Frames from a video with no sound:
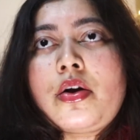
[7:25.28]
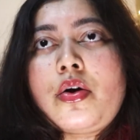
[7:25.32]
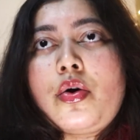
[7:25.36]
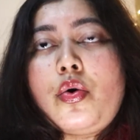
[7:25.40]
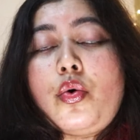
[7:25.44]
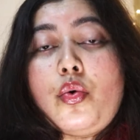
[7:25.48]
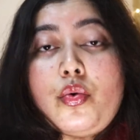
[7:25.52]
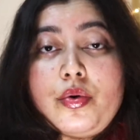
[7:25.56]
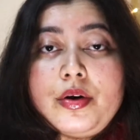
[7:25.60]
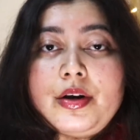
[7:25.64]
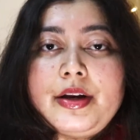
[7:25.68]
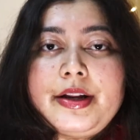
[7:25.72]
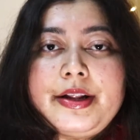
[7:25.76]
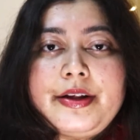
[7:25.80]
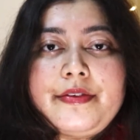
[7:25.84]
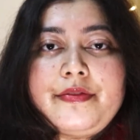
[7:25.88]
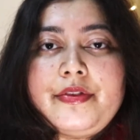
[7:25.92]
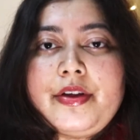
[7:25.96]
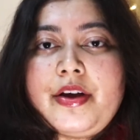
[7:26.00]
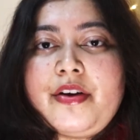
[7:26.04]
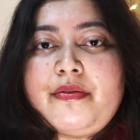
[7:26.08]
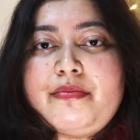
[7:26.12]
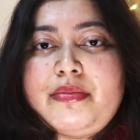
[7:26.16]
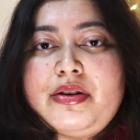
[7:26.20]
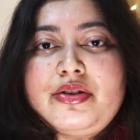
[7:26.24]
only if
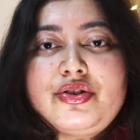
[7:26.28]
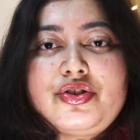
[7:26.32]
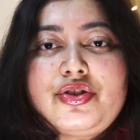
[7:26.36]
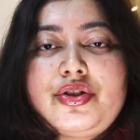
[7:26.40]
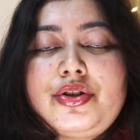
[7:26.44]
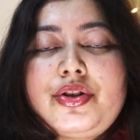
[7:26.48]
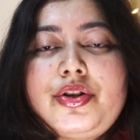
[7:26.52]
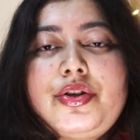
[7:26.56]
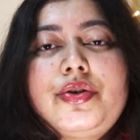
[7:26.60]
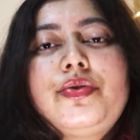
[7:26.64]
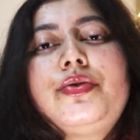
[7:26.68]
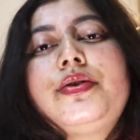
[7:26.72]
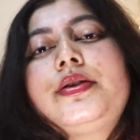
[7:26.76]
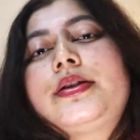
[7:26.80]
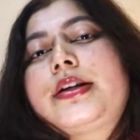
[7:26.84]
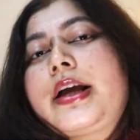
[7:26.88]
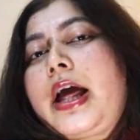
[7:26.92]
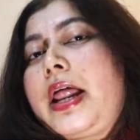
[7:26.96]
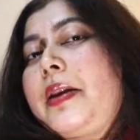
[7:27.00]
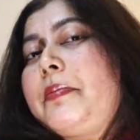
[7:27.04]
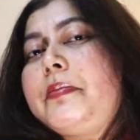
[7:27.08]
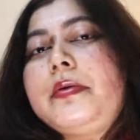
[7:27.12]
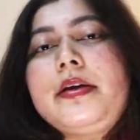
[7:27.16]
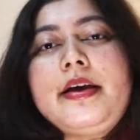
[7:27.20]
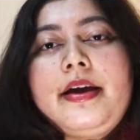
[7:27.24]
they have mentioned you. It
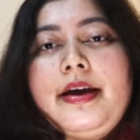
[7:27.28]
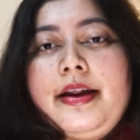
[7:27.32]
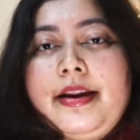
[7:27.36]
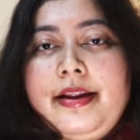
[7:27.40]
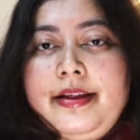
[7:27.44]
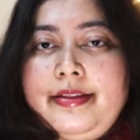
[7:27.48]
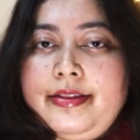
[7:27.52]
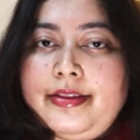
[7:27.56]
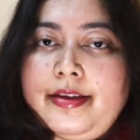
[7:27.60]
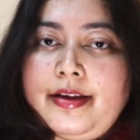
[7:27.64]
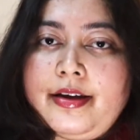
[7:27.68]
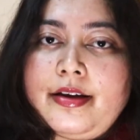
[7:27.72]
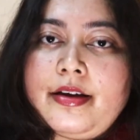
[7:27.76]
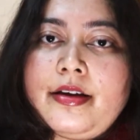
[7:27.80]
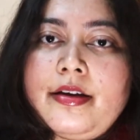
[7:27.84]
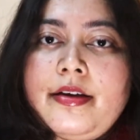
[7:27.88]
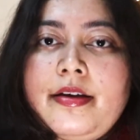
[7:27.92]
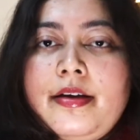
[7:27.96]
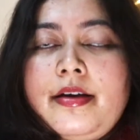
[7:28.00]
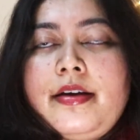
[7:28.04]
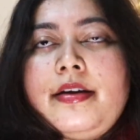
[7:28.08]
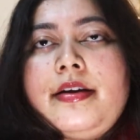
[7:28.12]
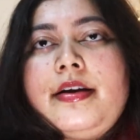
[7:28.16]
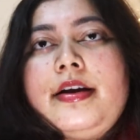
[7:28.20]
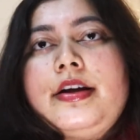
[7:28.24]
can be anything.
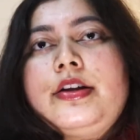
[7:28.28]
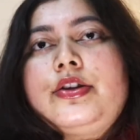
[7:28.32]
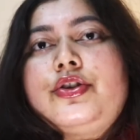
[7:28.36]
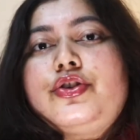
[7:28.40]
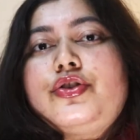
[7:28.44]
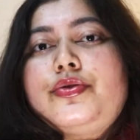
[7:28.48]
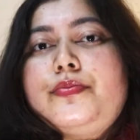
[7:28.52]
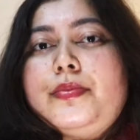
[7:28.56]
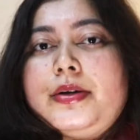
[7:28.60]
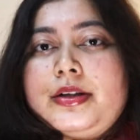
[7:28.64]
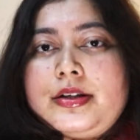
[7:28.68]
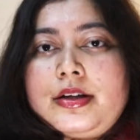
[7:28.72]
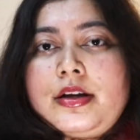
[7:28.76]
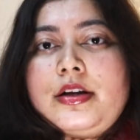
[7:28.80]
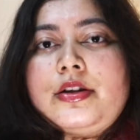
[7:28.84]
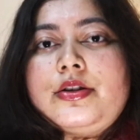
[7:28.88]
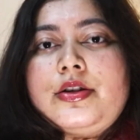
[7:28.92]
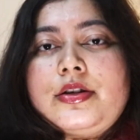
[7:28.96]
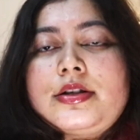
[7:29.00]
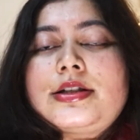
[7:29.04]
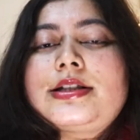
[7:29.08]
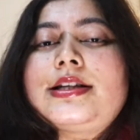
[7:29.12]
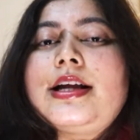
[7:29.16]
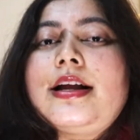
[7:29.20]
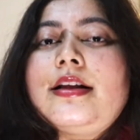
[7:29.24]
It should basically
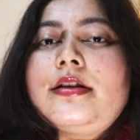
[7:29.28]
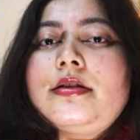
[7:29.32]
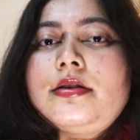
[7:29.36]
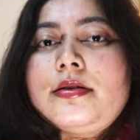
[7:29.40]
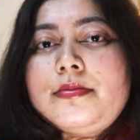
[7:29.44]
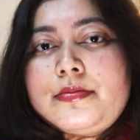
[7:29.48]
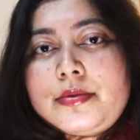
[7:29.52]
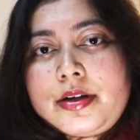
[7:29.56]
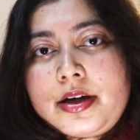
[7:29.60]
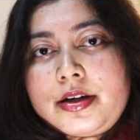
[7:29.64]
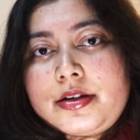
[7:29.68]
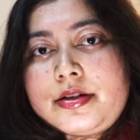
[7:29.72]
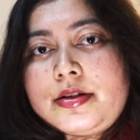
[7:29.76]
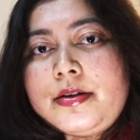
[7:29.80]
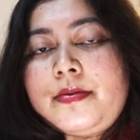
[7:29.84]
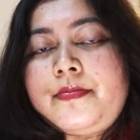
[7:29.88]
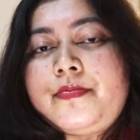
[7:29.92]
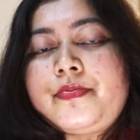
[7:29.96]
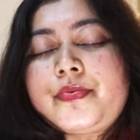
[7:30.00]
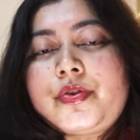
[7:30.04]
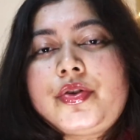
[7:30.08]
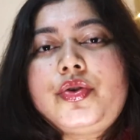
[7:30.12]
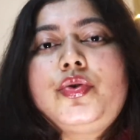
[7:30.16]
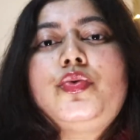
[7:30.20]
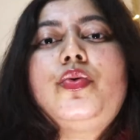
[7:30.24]
just tell them that
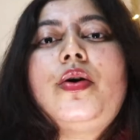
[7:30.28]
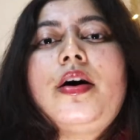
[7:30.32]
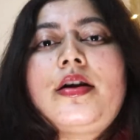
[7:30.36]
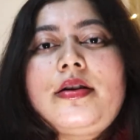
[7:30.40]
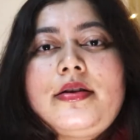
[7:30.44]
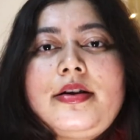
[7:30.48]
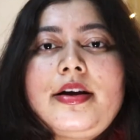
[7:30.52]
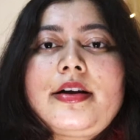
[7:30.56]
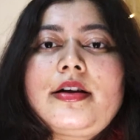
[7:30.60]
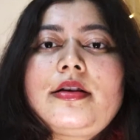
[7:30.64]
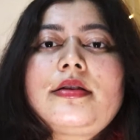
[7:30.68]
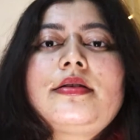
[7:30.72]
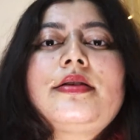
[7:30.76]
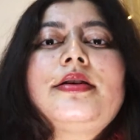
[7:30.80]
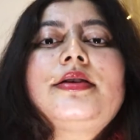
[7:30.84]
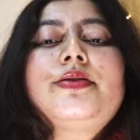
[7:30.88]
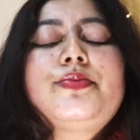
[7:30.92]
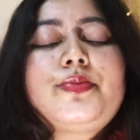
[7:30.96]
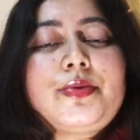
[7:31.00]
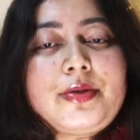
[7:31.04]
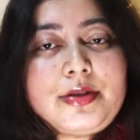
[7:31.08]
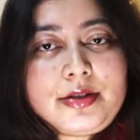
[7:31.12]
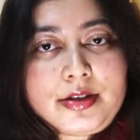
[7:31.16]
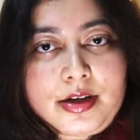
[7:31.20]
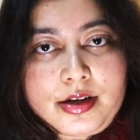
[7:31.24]
you are a recognized
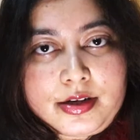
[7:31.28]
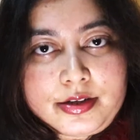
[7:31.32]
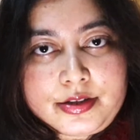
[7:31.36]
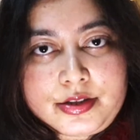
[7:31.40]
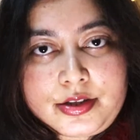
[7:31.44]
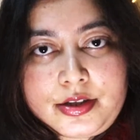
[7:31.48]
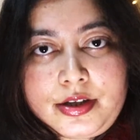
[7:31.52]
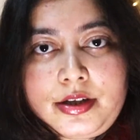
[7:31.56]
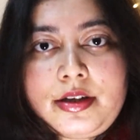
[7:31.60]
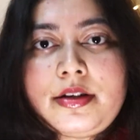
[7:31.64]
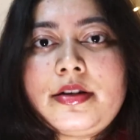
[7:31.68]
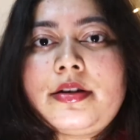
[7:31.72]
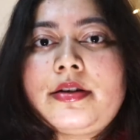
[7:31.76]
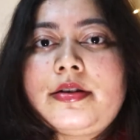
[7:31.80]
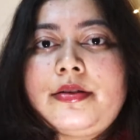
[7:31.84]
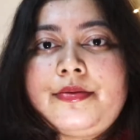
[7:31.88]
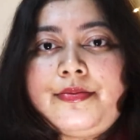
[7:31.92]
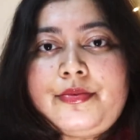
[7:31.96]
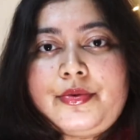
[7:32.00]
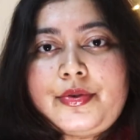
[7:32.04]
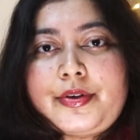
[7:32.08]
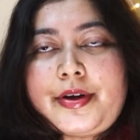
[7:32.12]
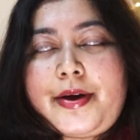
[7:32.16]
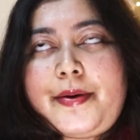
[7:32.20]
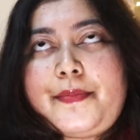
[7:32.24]
personality.
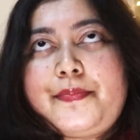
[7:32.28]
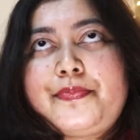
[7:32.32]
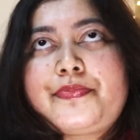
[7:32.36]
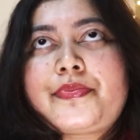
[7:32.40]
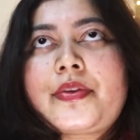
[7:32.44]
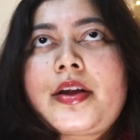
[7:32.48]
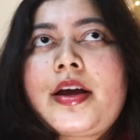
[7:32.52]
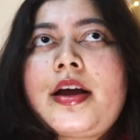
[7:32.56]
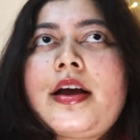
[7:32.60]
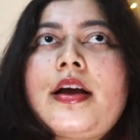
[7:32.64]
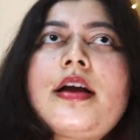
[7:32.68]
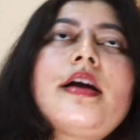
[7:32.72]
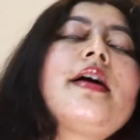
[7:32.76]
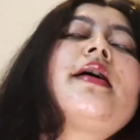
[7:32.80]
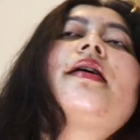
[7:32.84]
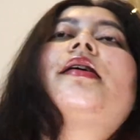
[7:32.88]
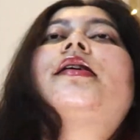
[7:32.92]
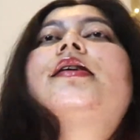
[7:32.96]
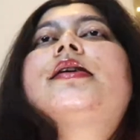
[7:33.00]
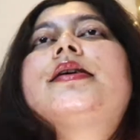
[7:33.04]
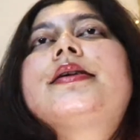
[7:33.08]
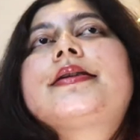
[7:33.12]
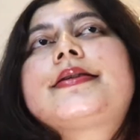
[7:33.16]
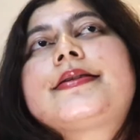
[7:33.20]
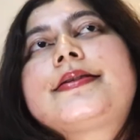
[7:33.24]
Okay,
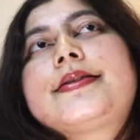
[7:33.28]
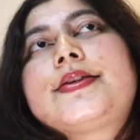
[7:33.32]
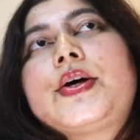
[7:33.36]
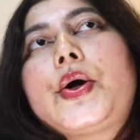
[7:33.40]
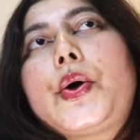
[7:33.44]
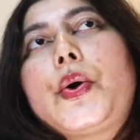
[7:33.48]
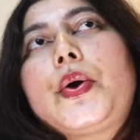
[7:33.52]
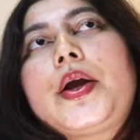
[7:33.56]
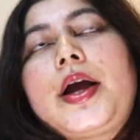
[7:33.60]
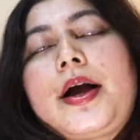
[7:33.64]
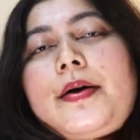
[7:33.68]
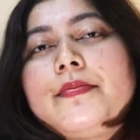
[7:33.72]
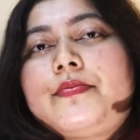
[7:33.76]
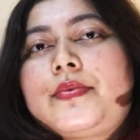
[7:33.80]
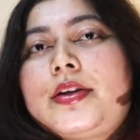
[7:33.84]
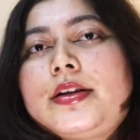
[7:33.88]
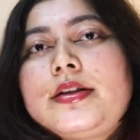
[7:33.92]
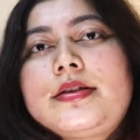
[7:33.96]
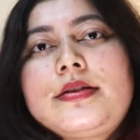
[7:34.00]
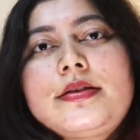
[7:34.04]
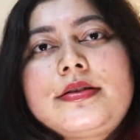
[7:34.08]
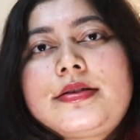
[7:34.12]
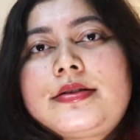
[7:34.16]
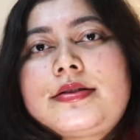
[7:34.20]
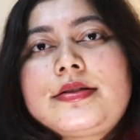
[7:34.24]
so yeah,
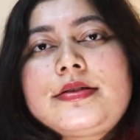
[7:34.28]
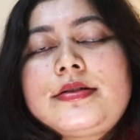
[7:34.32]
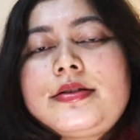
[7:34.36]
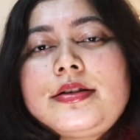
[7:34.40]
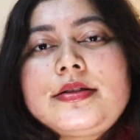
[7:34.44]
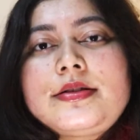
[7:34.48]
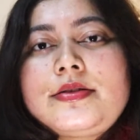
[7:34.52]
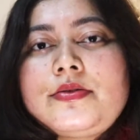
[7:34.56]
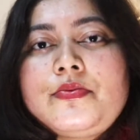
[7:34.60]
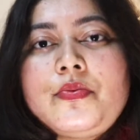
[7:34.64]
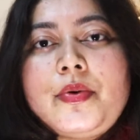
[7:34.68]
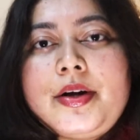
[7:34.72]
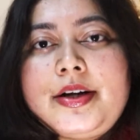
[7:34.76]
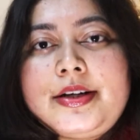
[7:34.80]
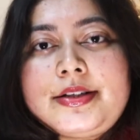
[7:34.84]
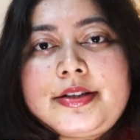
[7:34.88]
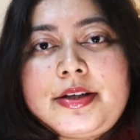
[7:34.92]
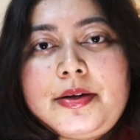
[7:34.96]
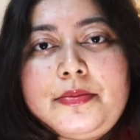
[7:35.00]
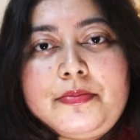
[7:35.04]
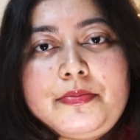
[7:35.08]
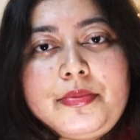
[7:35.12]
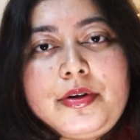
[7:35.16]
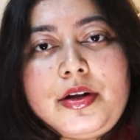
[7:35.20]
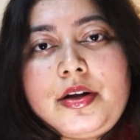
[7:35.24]
and it's just very
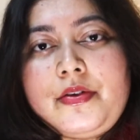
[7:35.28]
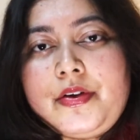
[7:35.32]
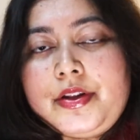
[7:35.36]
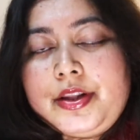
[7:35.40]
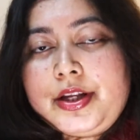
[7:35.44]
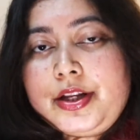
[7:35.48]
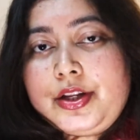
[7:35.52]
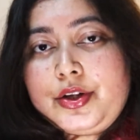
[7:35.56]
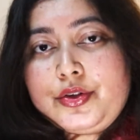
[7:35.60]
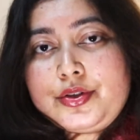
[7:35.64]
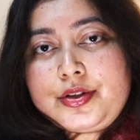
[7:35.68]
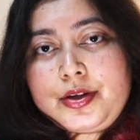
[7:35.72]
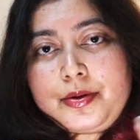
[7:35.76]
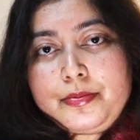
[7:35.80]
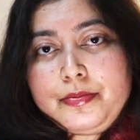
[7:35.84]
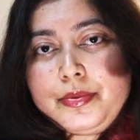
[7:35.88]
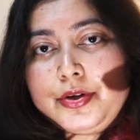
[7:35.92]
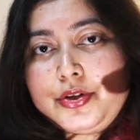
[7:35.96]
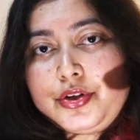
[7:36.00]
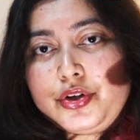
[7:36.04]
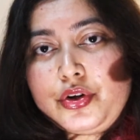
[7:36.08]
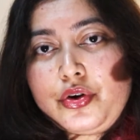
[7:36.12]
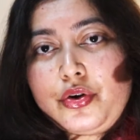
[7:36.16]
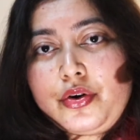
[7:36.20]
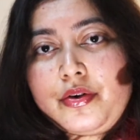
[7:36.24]
simple. And then you
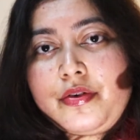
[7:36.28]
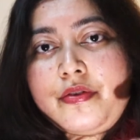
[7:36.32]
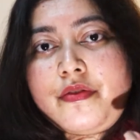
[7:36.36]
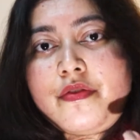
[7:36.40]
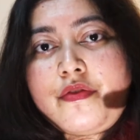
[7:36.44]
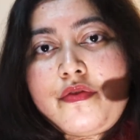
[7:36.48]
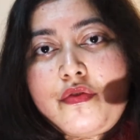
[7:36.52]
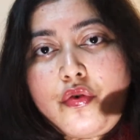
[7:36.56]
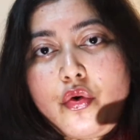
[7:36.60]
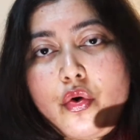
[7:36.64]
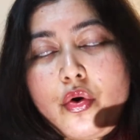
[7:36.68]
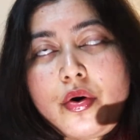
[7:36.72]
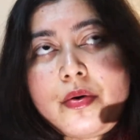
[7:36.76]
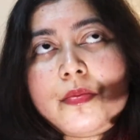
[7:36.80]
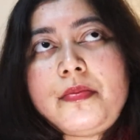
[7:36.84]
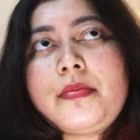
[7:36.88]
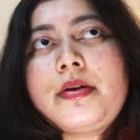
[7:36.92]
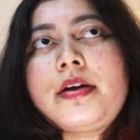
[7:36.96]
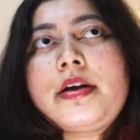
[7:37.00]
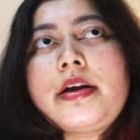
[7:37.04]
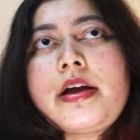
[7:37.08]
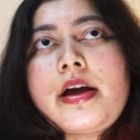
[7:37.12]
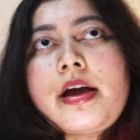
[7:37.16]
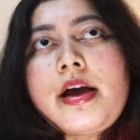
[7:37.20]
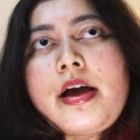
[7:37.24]
submit your form,
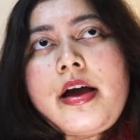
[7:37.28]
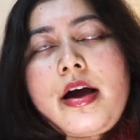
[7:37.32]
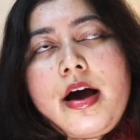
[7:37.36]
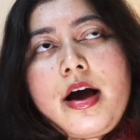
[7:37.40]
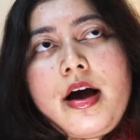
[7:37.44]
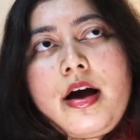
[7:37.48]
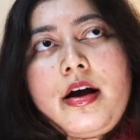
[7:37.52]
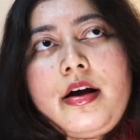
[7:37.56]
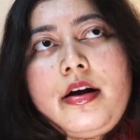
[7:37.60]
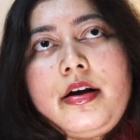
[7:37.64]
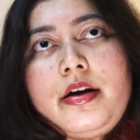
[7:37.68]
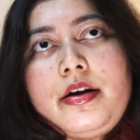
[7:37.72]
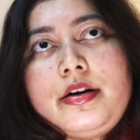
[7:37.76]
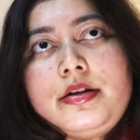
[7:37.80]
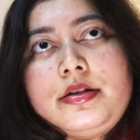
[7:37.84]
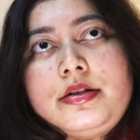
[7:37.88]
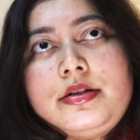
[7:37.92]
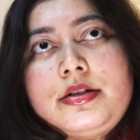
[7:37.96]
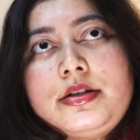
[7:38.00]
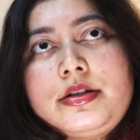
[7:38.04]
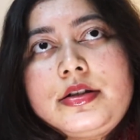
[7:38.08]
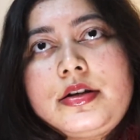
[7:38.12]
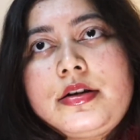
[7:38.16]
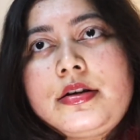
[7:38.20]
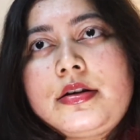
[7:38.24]

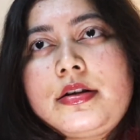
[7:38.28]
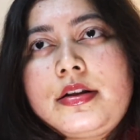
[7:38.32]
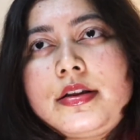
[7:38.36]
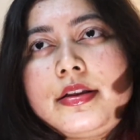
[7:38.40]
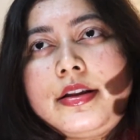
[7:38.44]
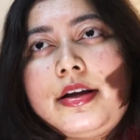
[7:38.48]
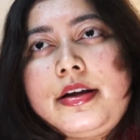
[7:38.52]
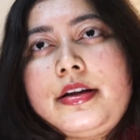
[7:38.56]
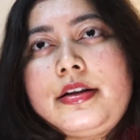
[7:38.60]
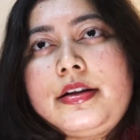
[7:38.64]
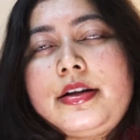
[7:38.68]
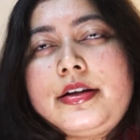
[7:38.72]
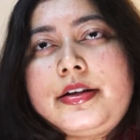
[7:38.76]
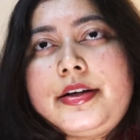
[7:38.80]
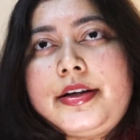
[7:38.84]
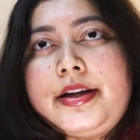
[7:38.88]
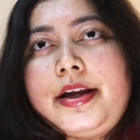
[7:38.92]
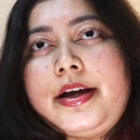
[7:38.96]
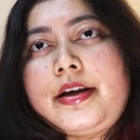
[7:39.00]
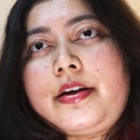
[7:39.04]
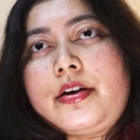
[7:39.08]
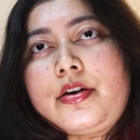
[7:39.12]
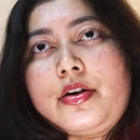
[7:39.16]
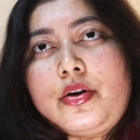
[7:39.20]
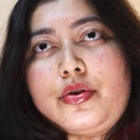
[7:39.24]
and then they
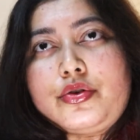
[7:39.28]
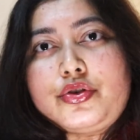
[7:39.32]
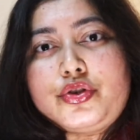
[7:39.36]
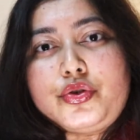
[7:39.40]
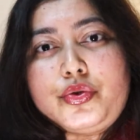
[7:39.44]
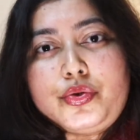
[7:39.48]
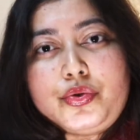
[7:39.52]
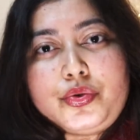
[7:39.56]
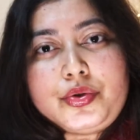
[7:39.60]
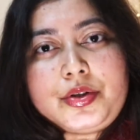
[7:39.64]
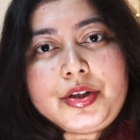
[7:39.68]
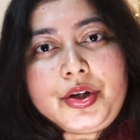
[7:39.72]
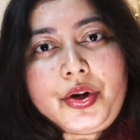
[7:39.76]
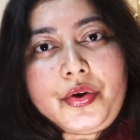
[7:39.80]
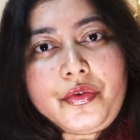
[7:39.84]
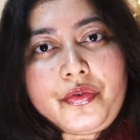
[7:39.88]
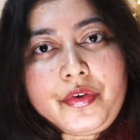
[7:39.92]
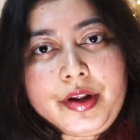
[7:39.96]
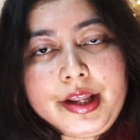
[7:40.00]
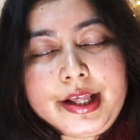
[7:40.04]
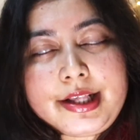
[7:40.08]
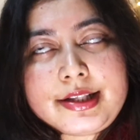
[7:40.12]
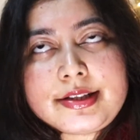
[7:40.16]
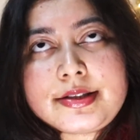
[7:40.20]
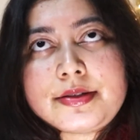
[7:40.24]
take around 2 to 3
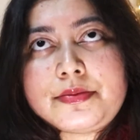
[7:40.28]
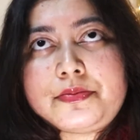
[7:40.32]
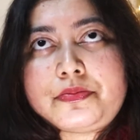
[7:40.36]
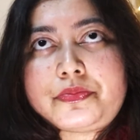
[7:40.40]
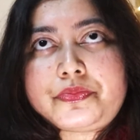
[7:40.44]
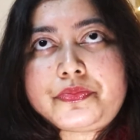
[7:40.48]
weeks,